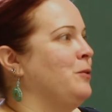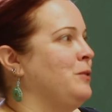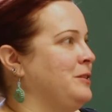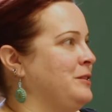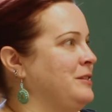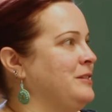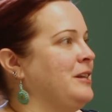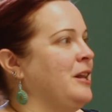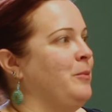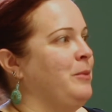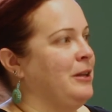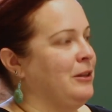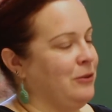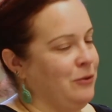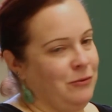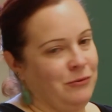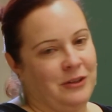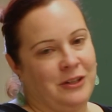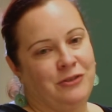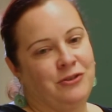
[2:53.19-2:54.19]
this is going to be a
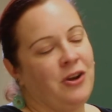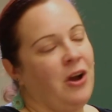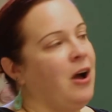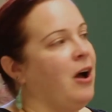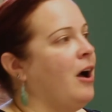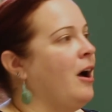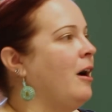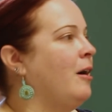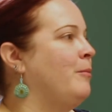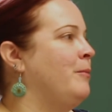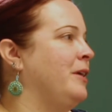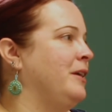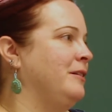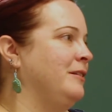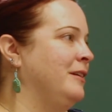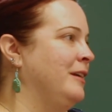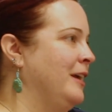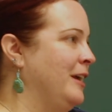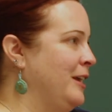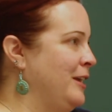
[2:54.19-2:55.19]
lonely job
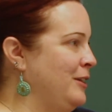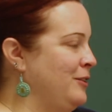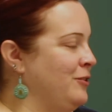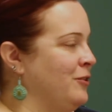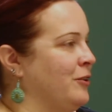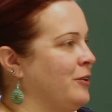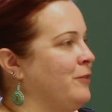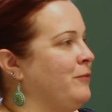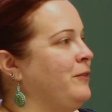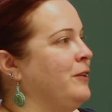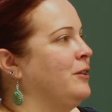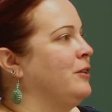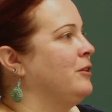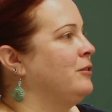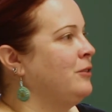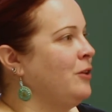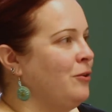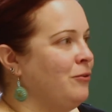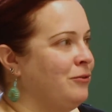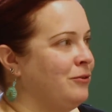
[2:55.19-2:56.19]
and you're going to feel
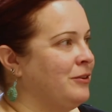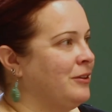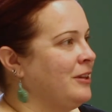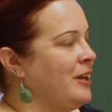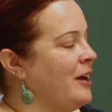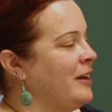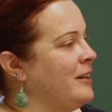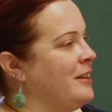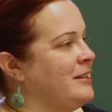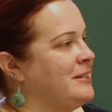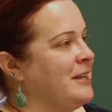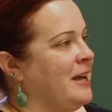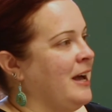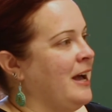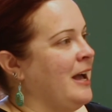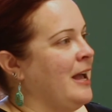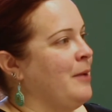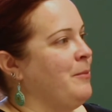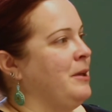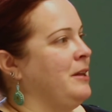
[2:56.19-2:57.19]
alone a lot of the time.